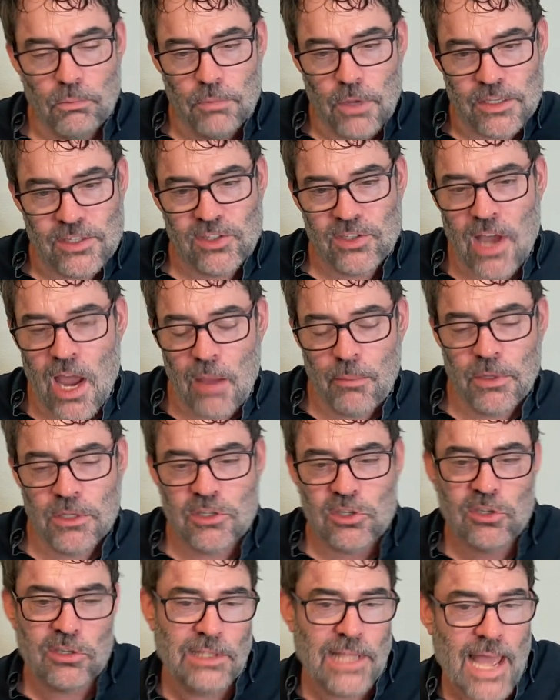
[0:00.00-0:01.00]

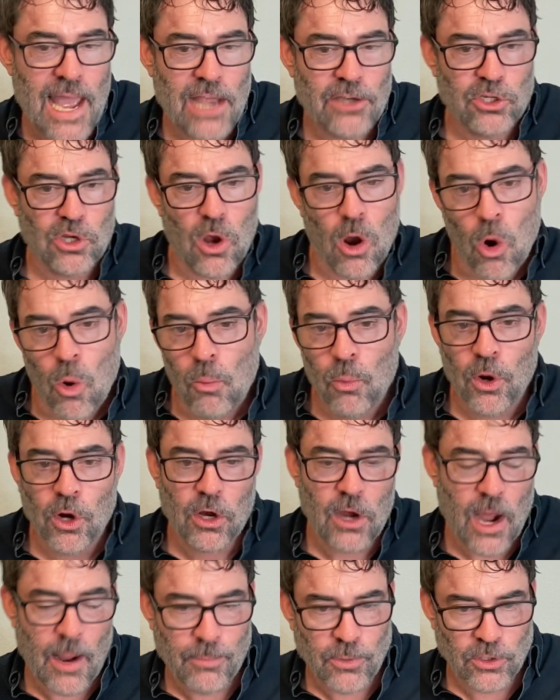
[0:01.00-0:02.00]
assignments /
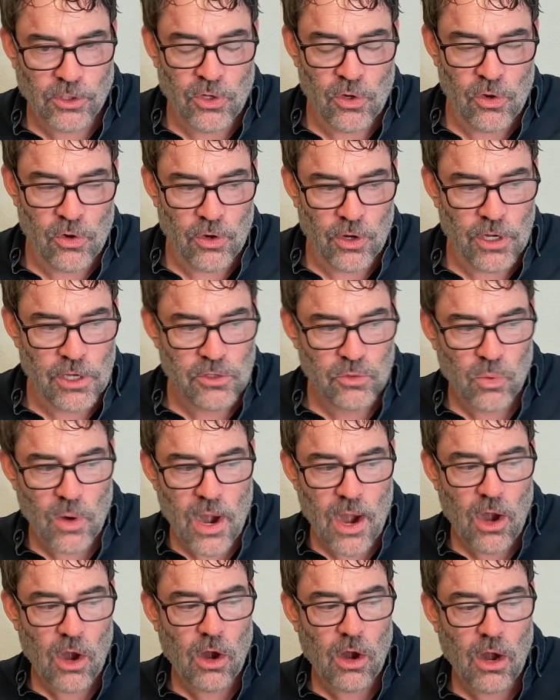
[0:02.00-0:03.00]
homework opportunities
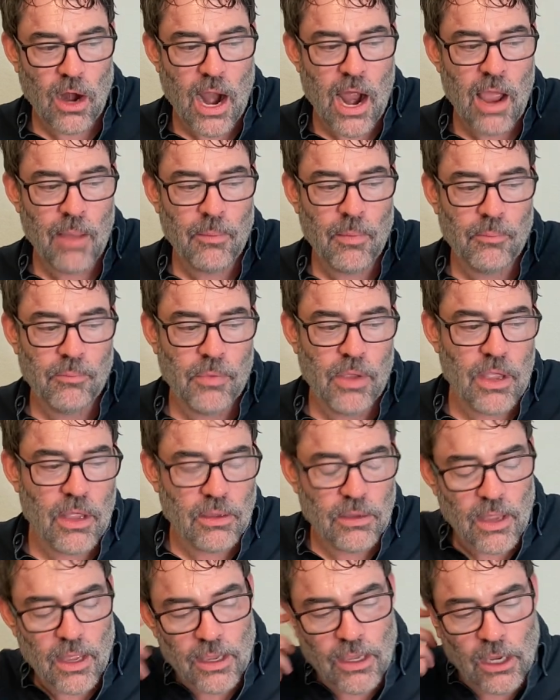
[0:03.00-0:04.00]
where I'm
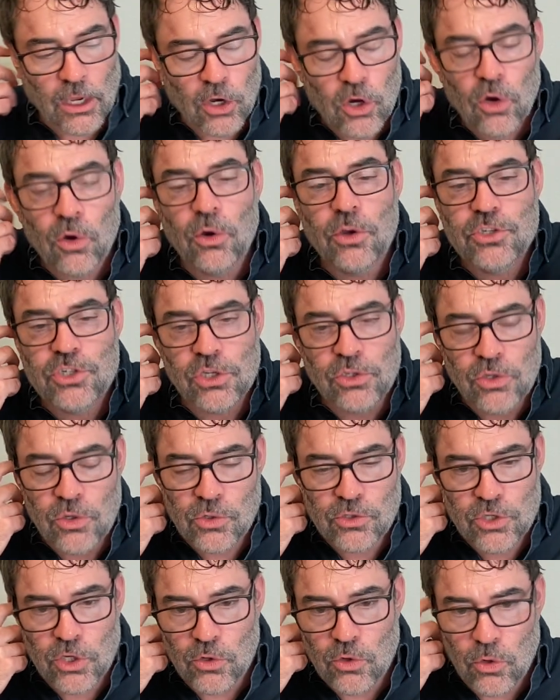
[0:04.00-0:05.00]
encouraging
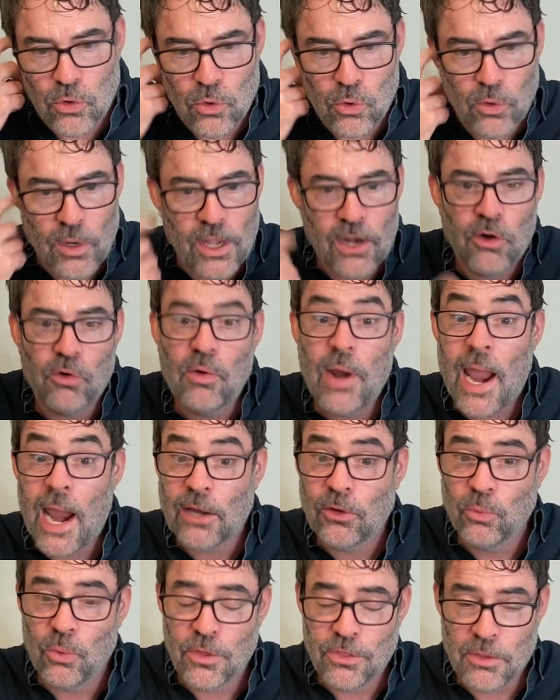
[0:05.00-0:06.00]
you to
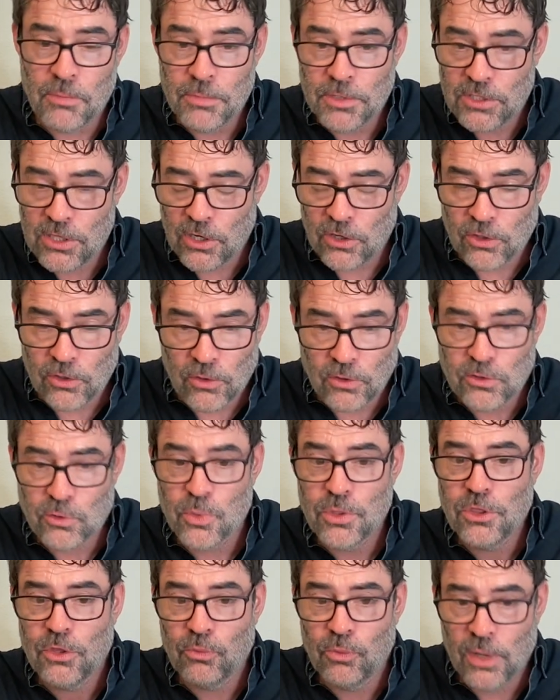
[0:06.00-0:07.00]
interact with the materials,
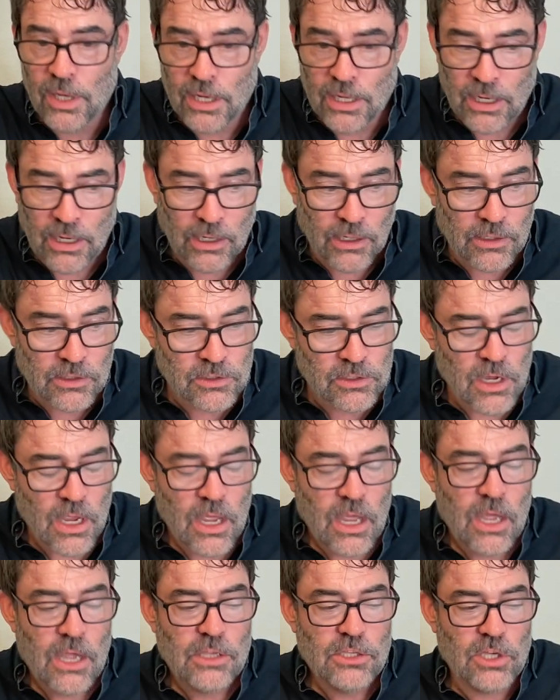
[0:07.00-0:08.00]
with the readings,
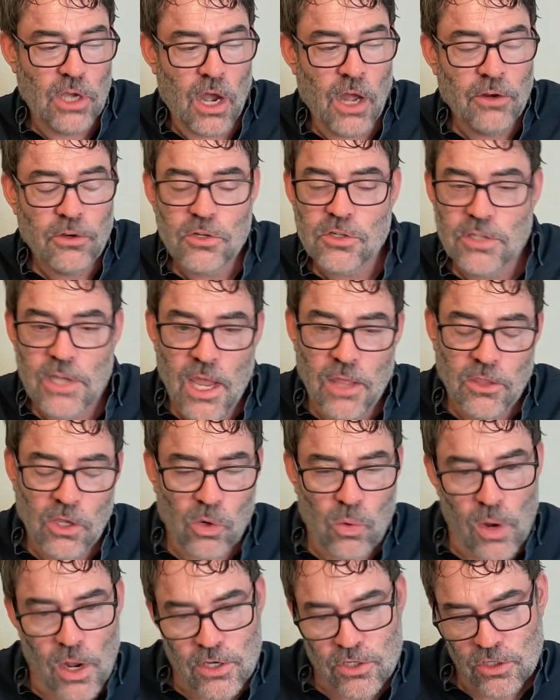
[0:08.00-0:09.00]
to understand the
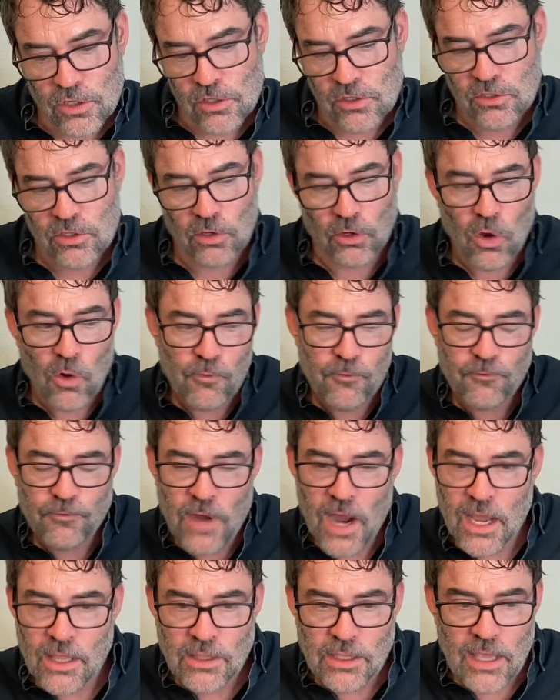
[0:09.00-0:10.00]
questions, to go
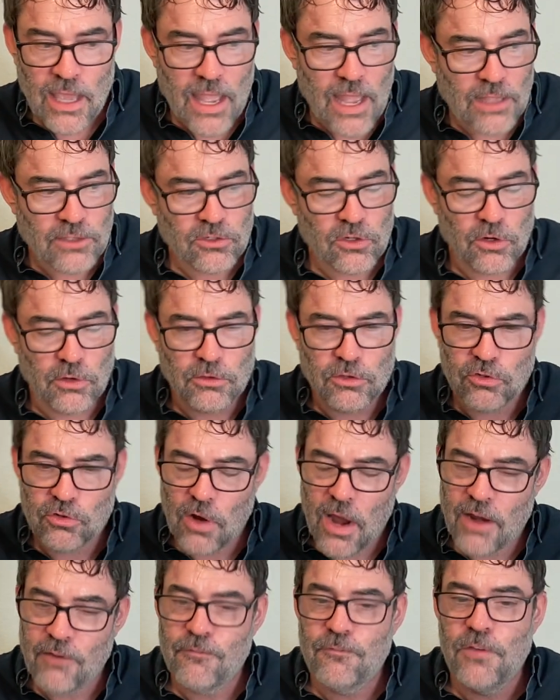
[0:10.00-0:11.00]
find the answer, to
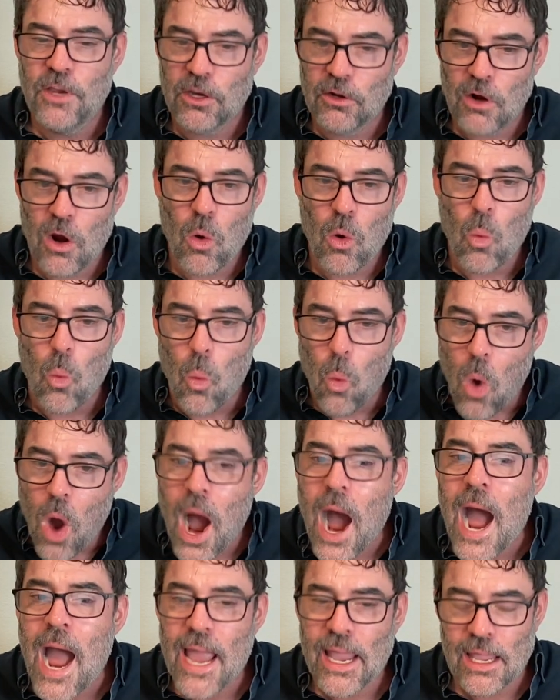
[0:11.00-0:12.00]
try to figure out
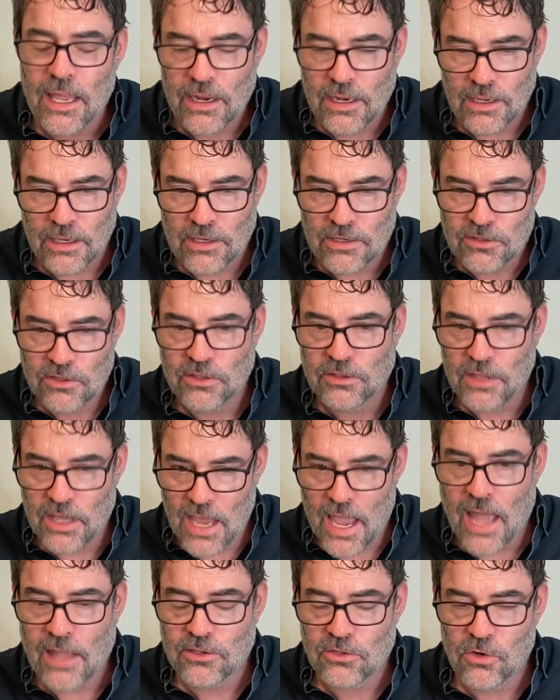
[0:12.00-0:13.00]
why it is the
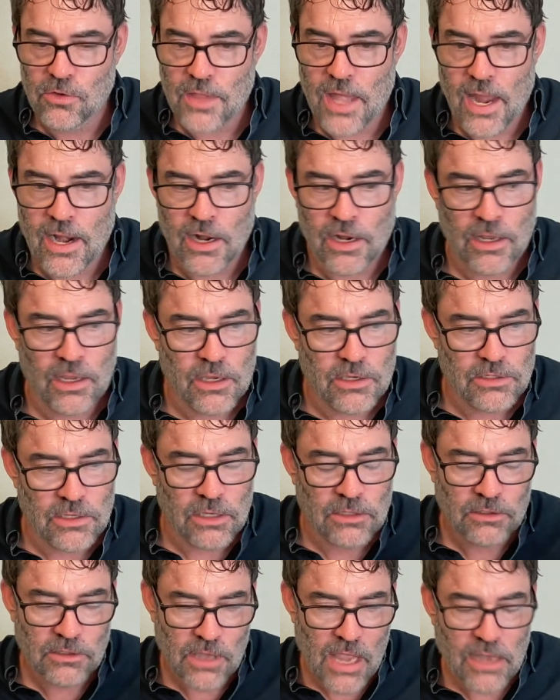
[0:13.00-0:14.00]
answer that it is, and